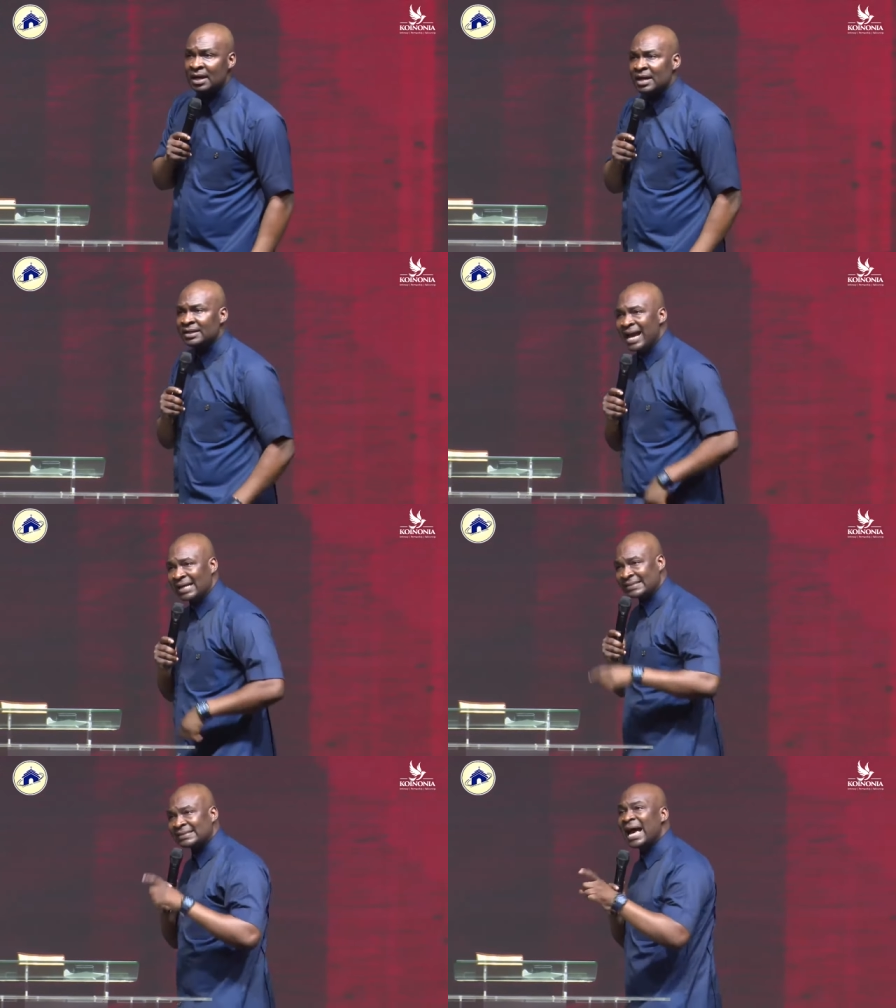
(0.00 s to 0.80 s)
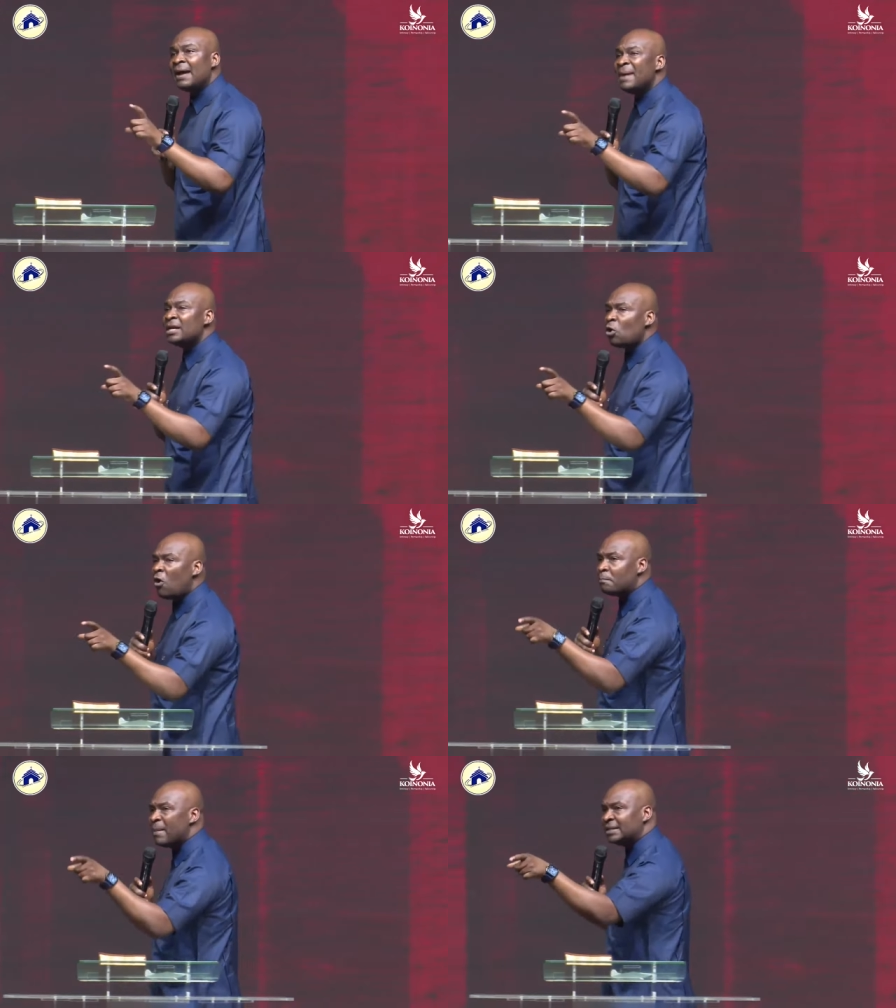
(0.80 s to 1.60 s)
The assignment
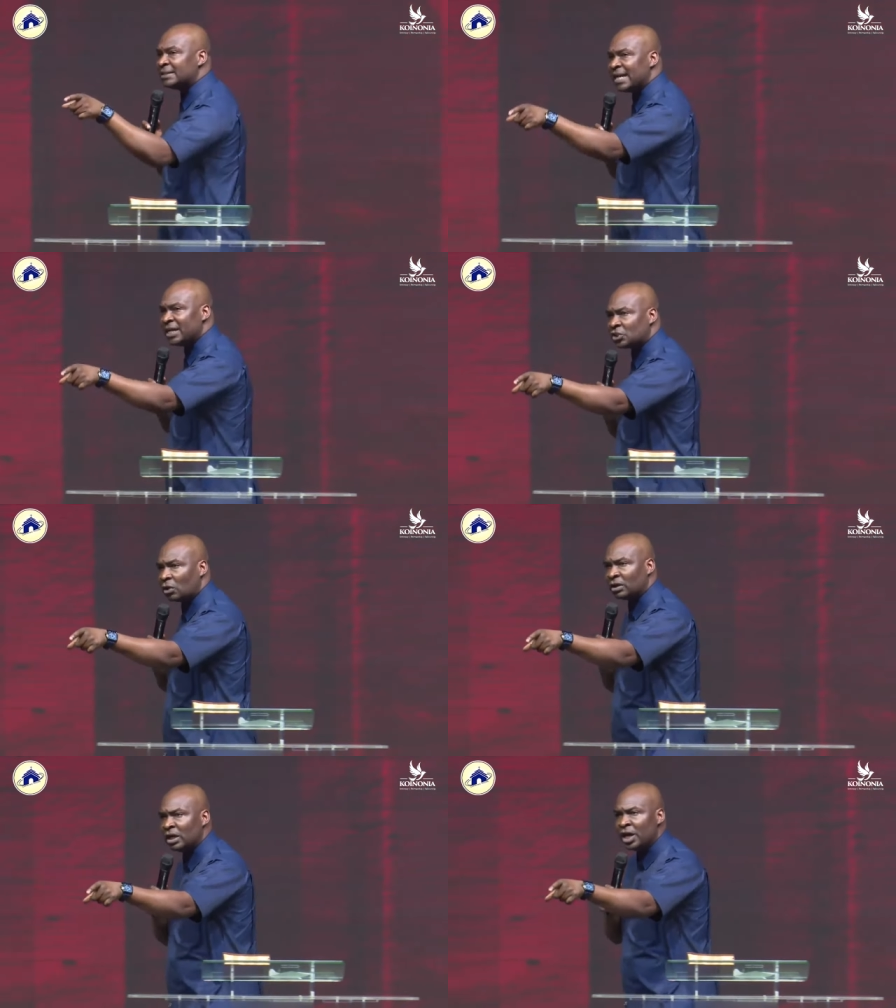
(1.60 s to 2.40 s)
of meditation